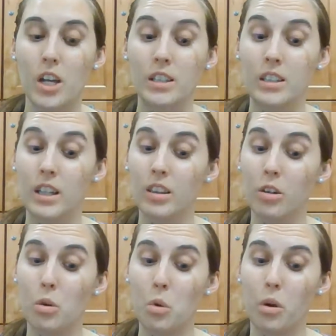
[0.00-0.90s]
Did the
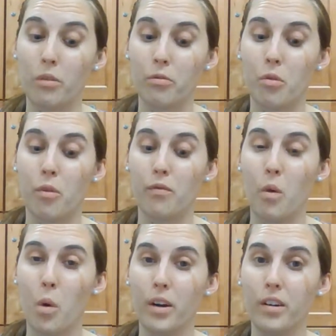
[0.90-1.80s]
court rule
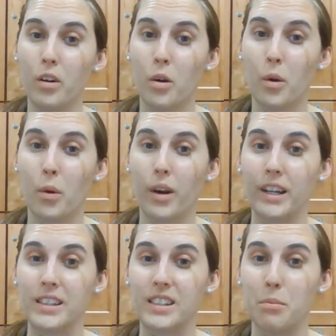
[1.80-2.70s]
for or
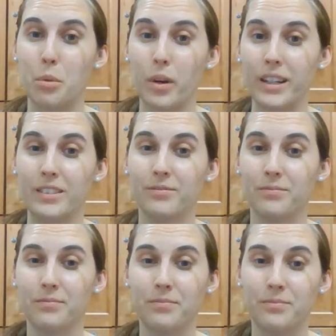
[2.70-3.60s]
against the boy?
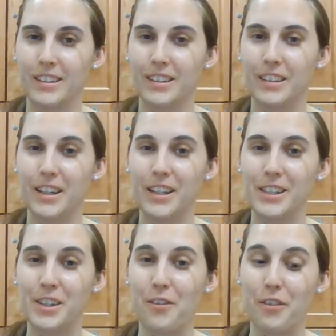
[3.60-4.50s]

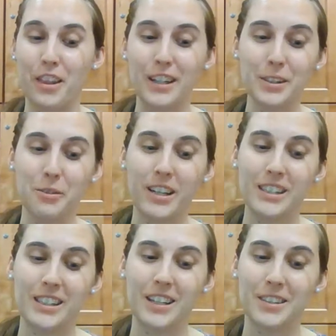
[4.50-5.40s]
So for this one, it
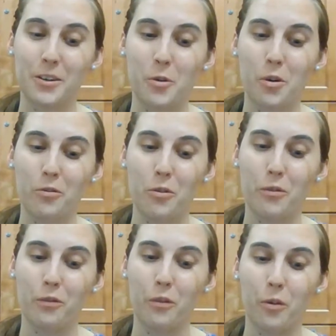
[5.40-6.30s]
says the court ruled
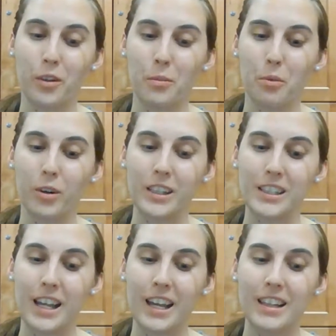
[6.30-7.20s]
for the boy,
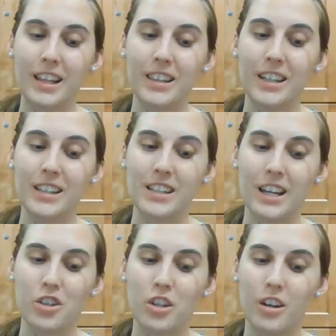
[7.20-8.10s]
saying that the
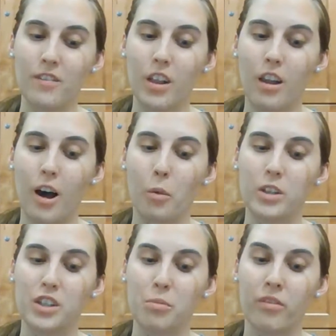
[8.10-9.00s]
intention of the law
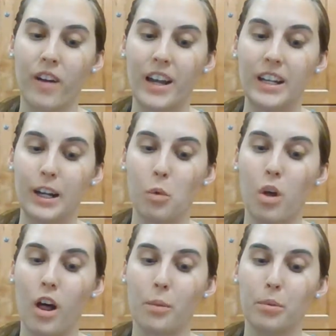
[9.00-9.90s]
was to provide equal
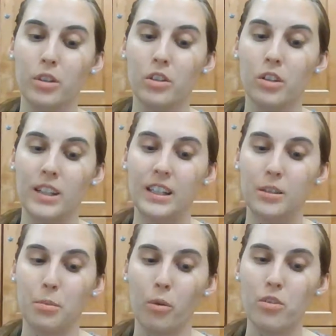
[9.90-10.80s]
opportunity to
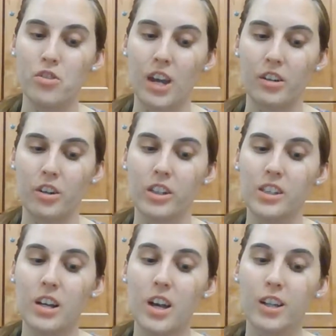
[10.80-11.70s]
both genders
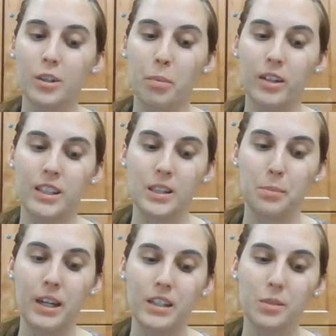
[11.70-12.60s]
to
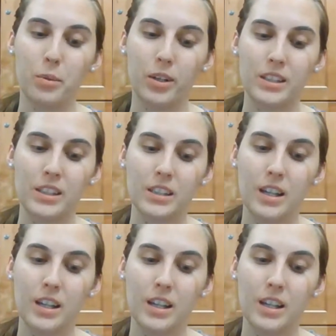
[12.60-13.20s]
participate in sports.